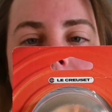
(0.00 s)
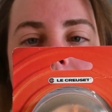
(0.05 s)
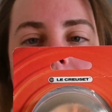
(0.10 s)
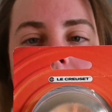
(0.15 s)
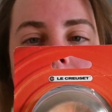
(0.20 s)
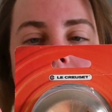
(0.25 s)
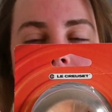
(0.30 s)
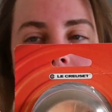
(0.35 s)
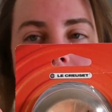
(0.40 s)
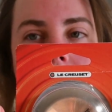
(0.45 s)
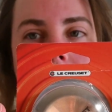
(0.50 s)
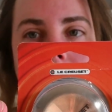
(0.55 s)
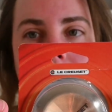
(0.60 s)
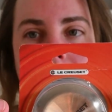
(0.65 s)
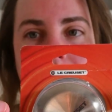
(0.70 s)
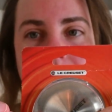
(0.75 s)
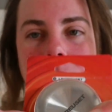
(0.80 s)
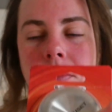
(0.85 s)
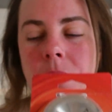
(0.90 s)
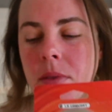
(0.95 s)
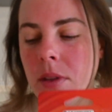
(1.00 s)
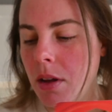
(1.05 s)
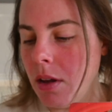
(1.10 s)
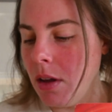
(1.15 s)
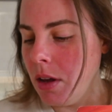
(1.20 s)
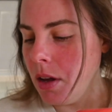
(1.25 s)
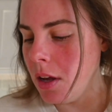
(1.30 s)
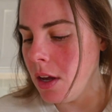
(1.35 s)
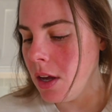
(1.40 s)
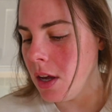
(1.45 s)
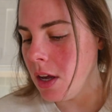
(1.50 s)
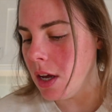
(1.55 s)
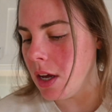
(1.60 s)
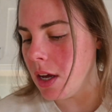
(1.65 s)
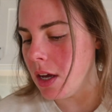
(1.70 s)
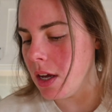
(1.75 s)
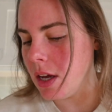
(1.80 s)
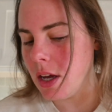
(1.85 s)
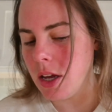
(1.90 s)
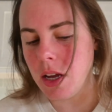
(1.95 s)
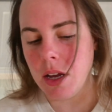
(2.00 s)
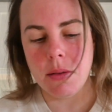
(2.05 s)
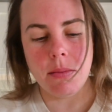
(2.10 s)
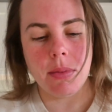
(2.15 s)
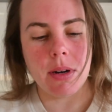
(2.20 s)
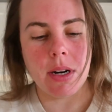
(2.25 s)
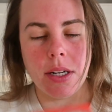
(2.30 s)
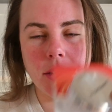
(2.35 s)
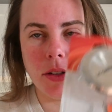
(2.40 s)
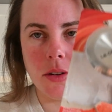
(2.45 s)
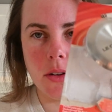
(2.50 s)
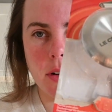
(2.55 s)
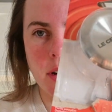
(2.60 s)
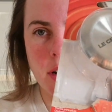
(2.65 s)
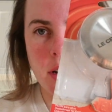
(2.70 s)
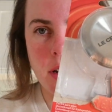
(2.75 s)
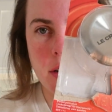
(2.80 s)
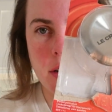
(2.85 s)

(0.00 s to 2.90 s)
lid, but I took